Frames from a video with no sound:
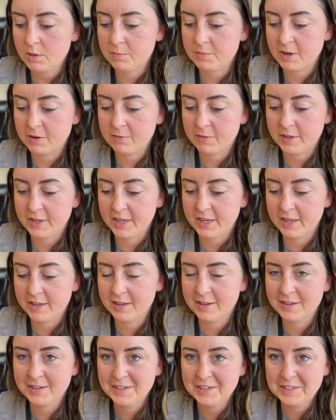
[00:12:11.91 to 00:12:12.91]
I'm definitely
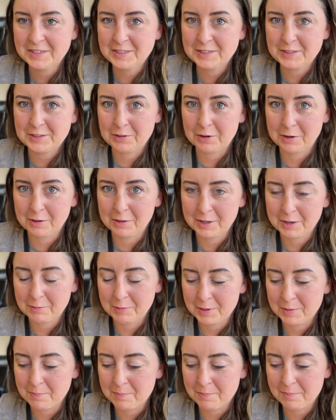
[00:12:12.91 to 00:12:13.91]
struggling
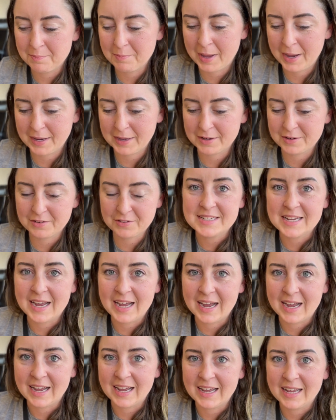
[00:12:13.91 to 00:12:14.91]
with baggage.
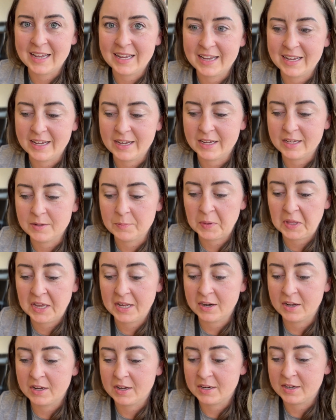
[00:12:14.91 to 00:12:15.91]
I plan
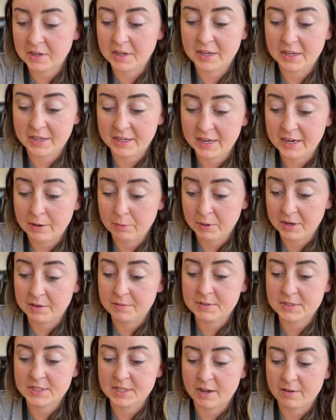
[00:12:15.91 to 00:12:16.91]
on getting rid of
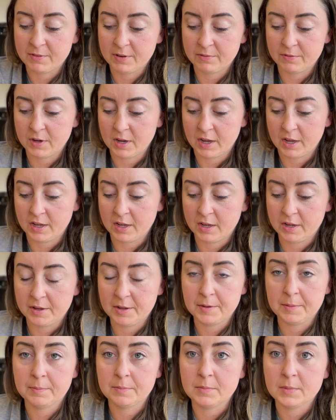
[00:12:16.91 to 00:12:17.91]
stuff. I've got
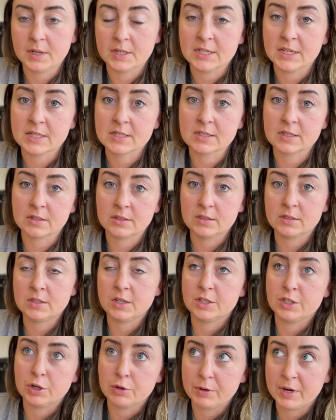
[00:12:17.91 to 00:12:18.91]
a disc to
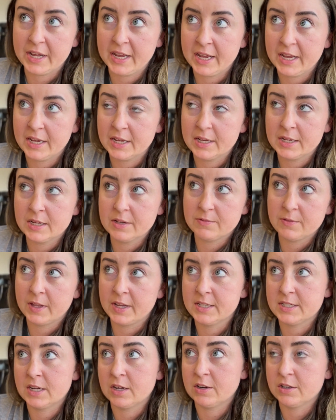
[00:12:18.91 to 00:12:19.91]
donate, a
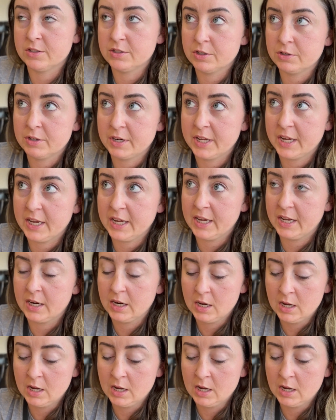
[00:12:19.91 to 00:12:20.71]
flight towel to donate.